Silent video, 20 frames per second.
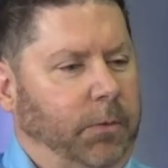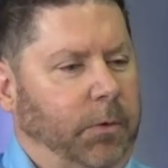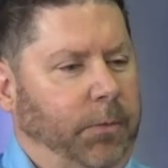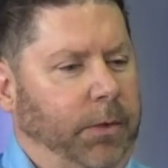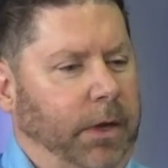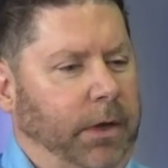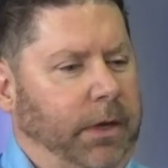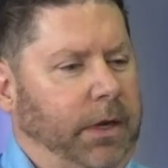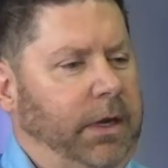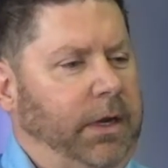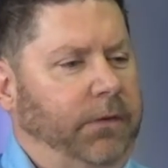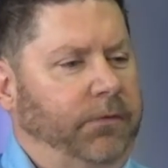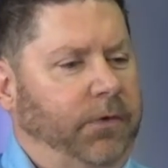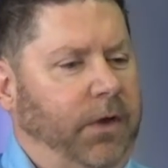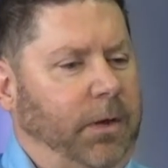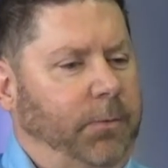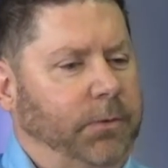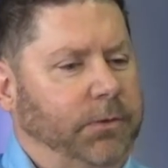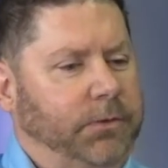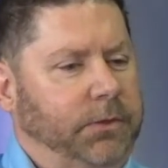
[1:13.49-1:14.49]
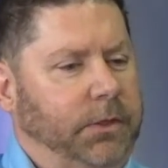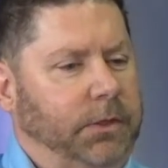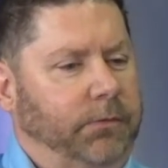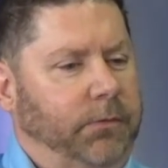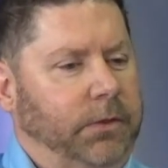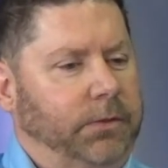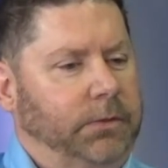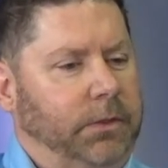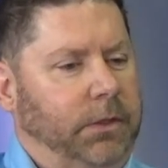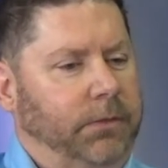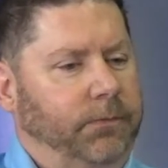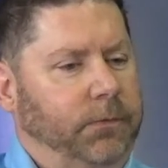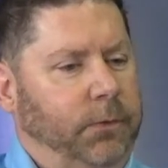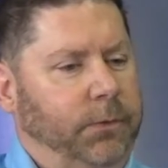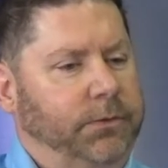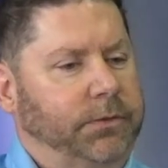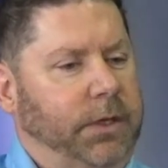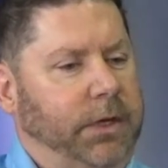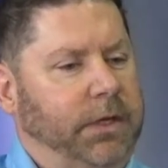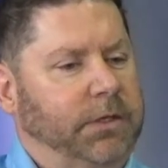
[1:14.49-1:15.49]
About 85% of our stuff
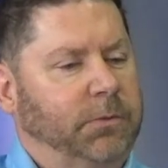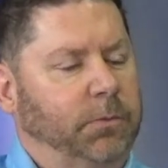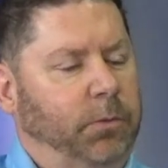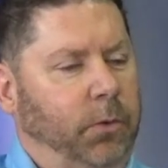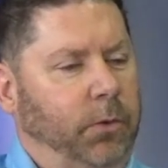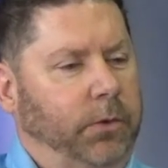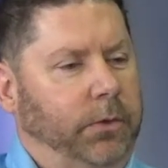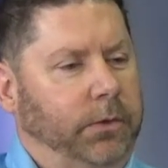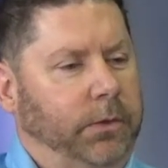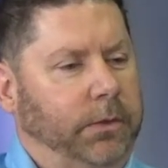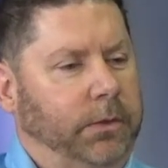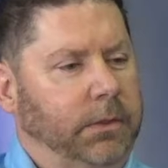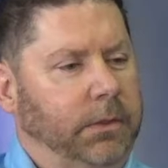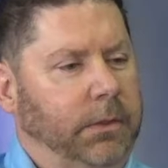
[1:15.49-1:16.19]
goes export.